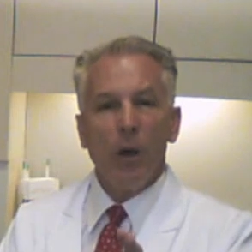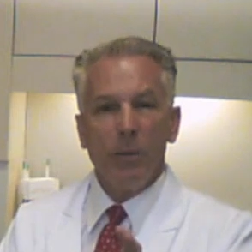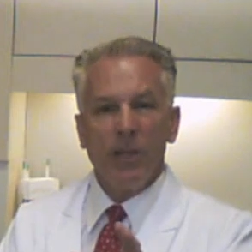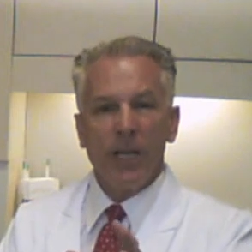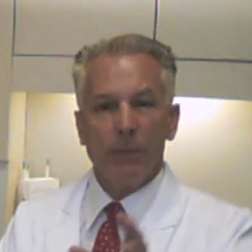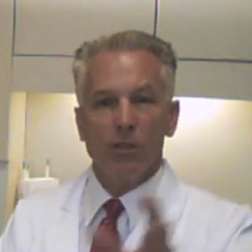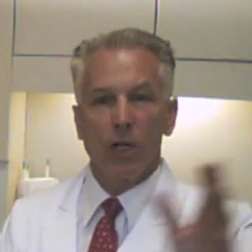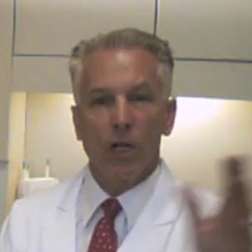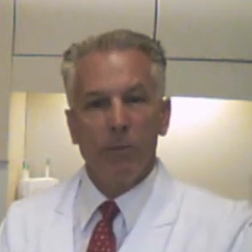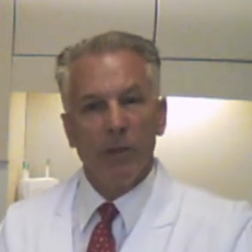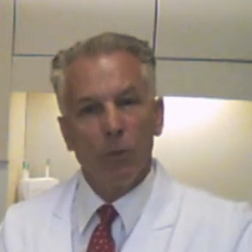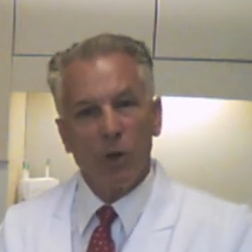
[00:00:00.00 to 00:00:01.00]
it becomes a little
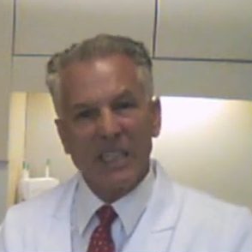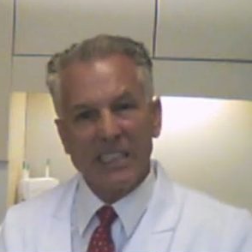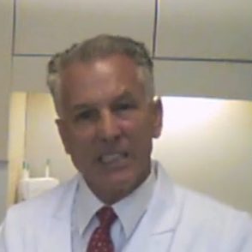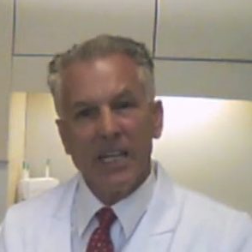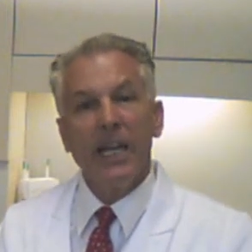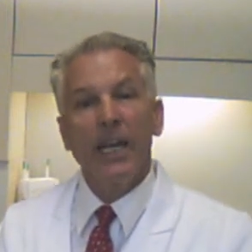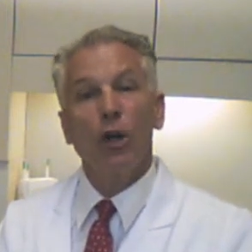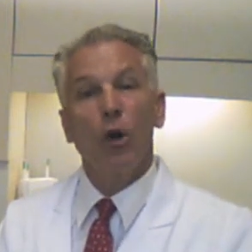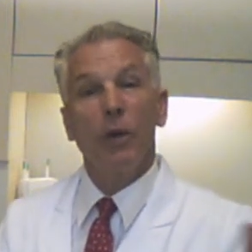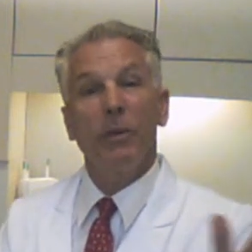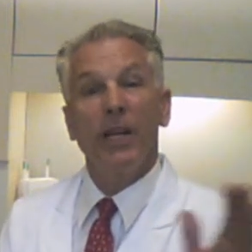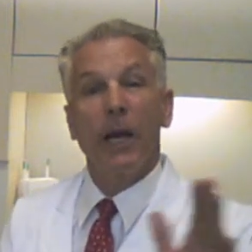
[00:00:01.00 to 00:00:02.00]
bit more acidic
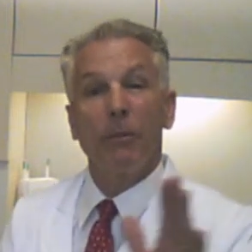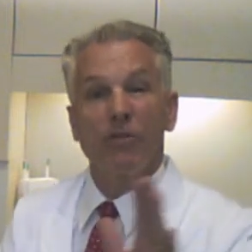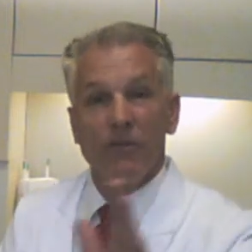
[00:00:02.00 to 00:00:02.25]
or it becomes